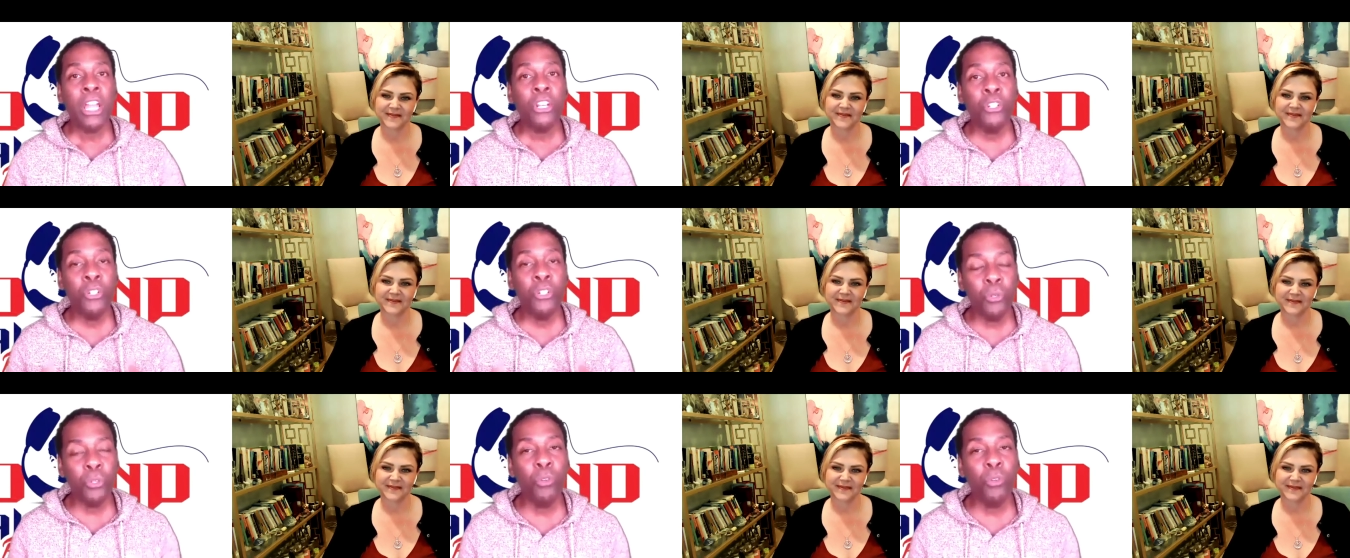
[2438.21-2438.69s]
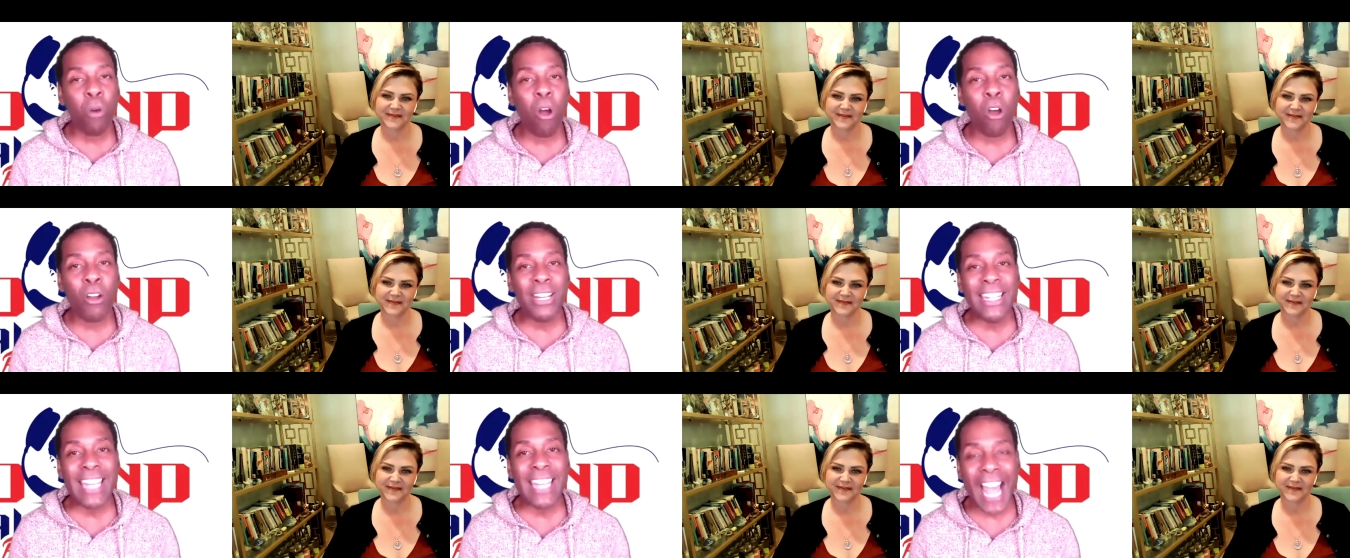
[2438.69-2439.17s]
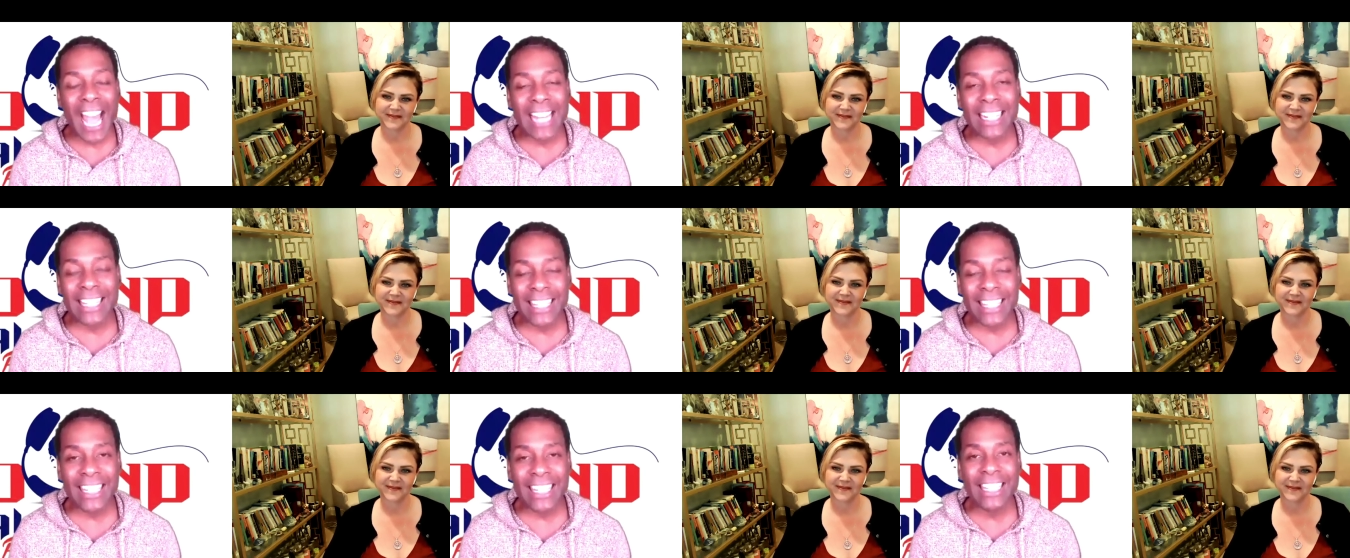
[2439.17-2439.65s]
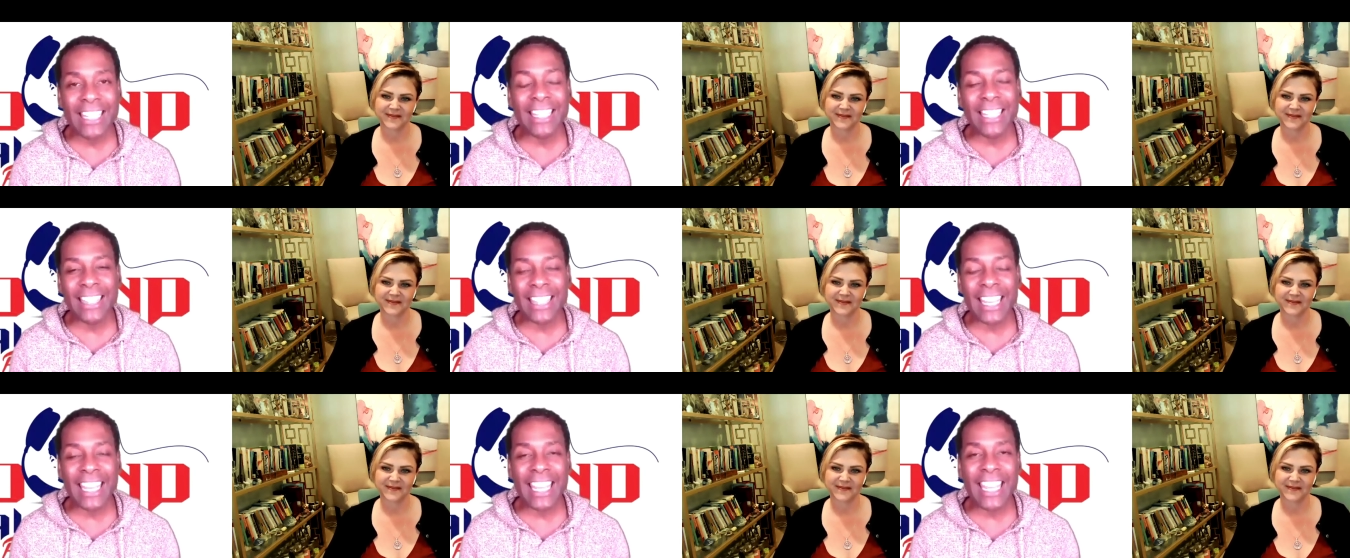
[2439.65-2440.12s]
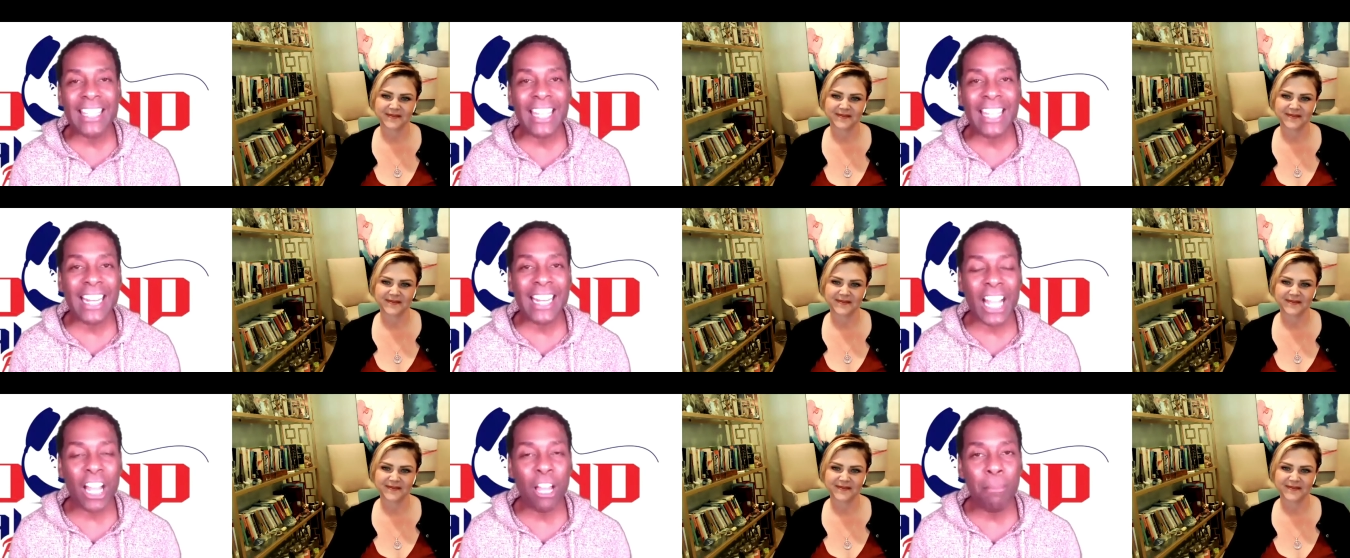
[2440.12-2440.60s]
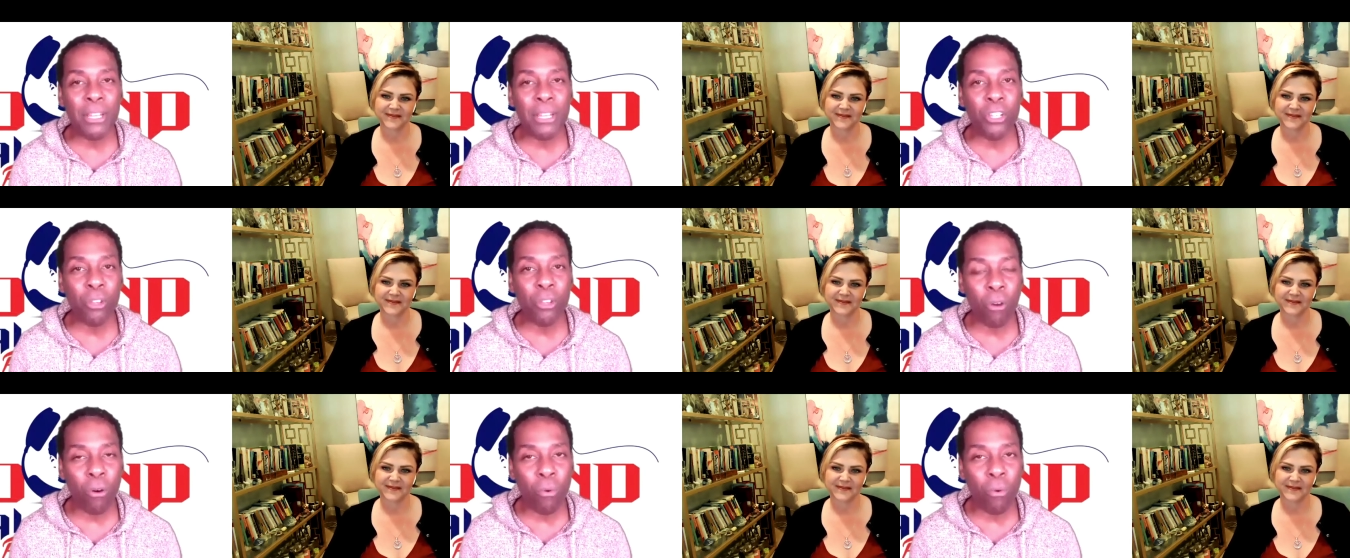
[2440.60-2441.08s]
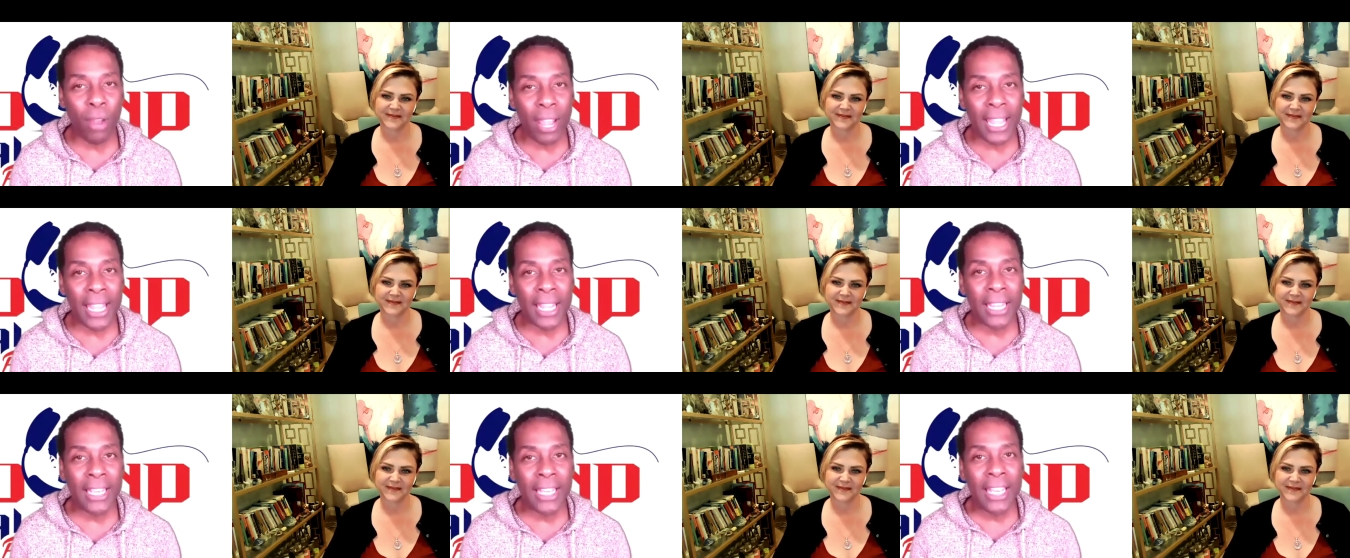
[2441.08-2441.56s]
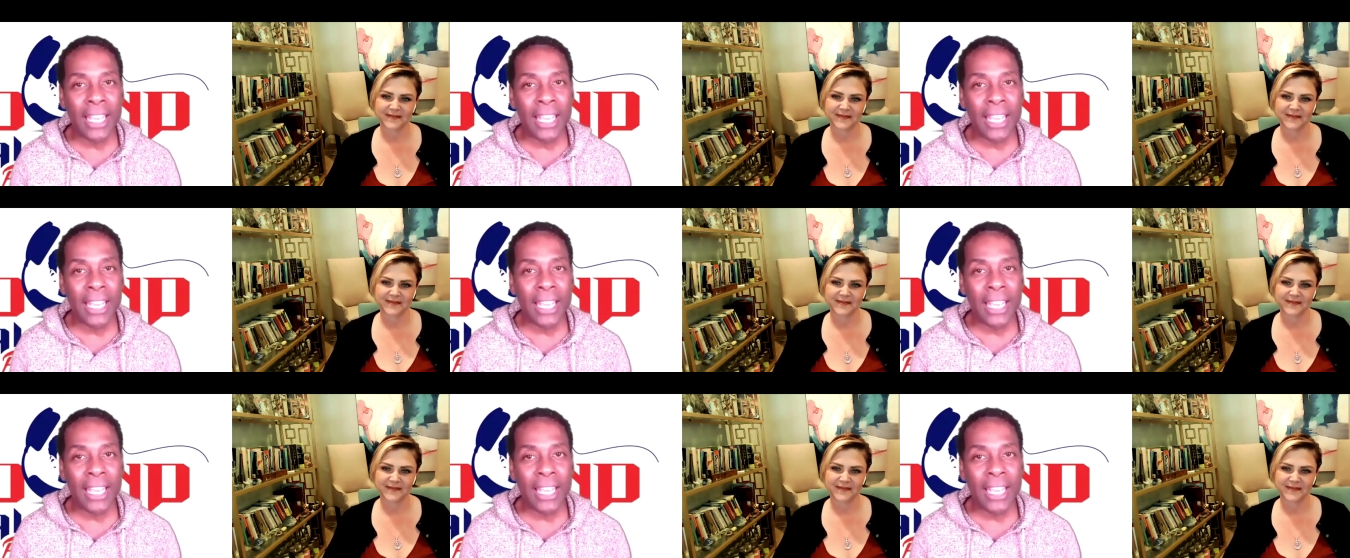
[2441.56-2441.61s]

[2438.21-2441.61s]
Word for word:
Speaker 1: do you all not see the things that are coming your way?